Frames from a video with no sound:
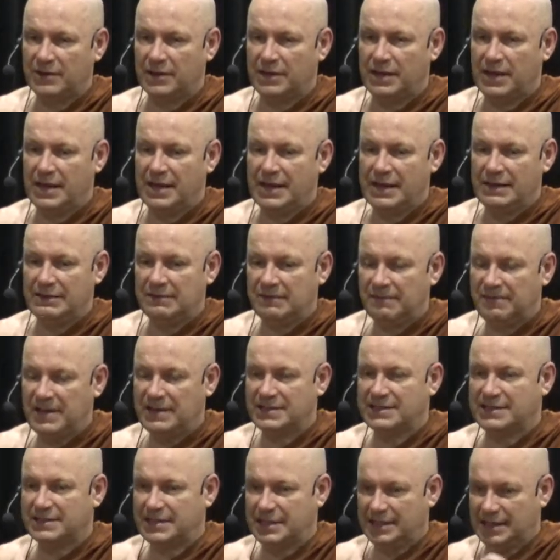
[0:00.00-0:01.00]
Uh,
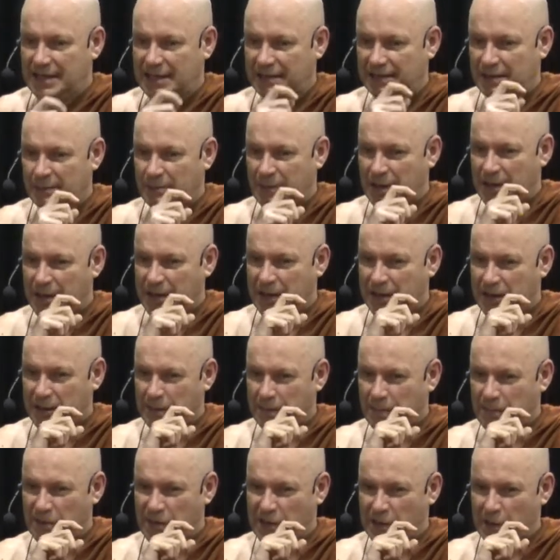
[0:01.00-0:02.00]
investing in the mind. Uh,
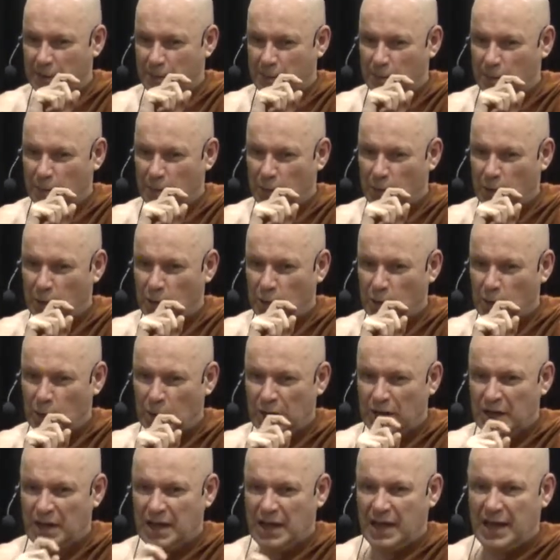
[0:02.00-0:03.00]
yeah?
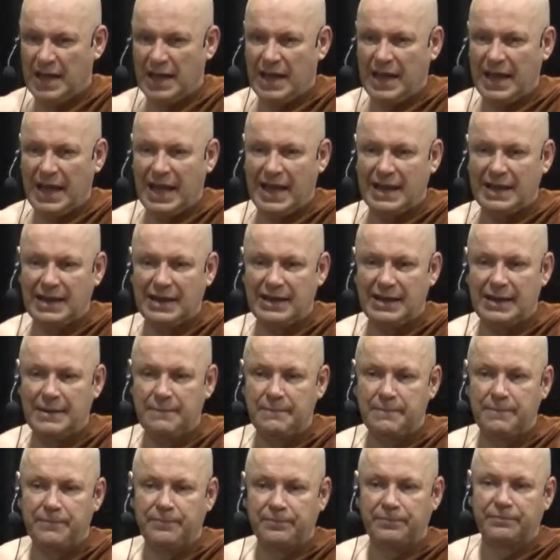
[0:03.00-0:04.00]
And
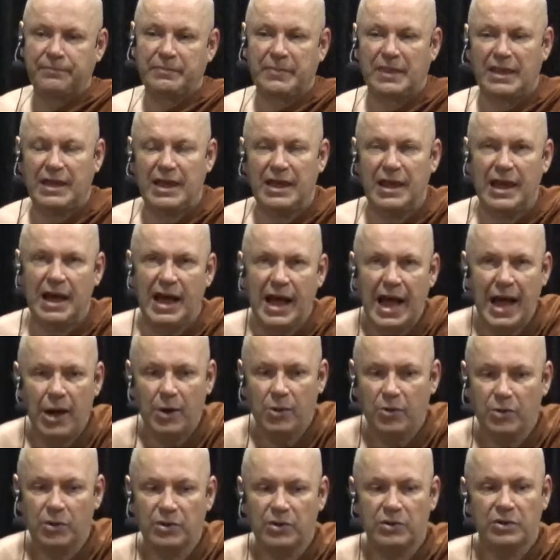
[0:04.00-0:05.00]
um,
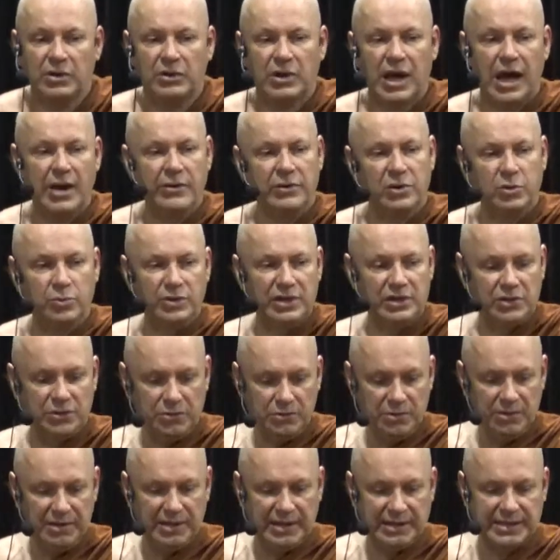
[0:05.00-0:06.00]
how, how do we
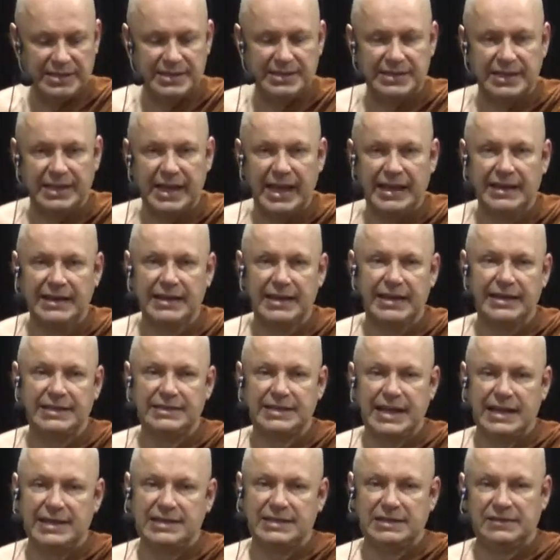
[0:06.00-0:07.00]
do this? And
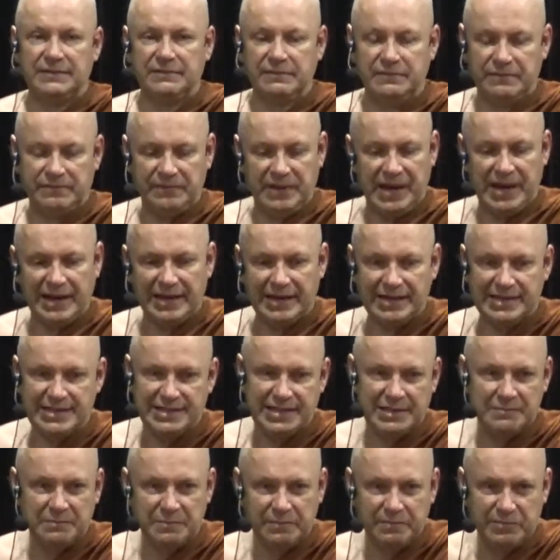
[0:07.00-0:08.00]
it's actually fairly
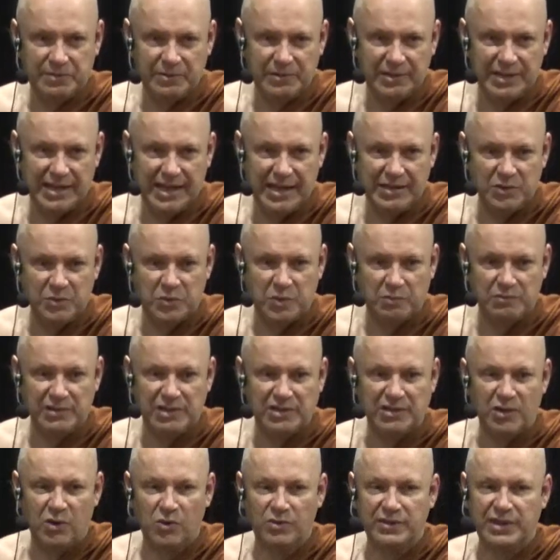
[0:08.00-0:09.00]
simple. Yeah, you probably
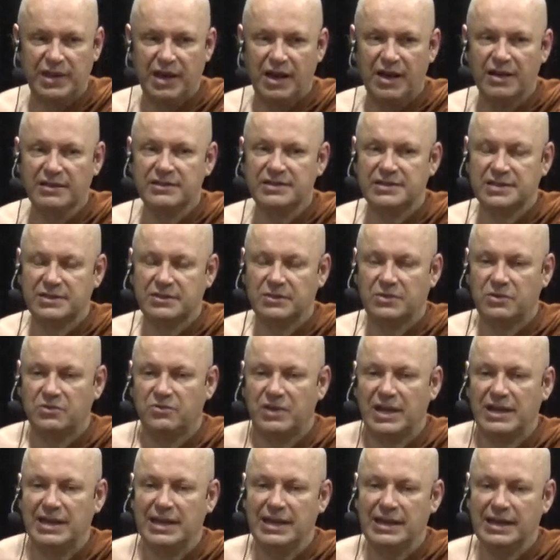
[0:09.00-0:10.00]
know the answer
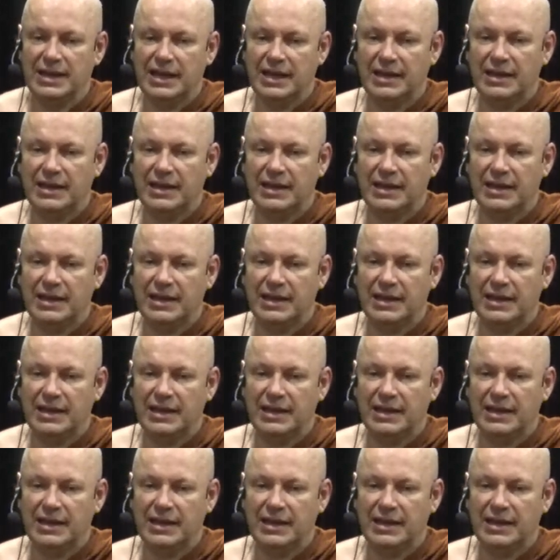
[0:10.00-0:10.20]
already.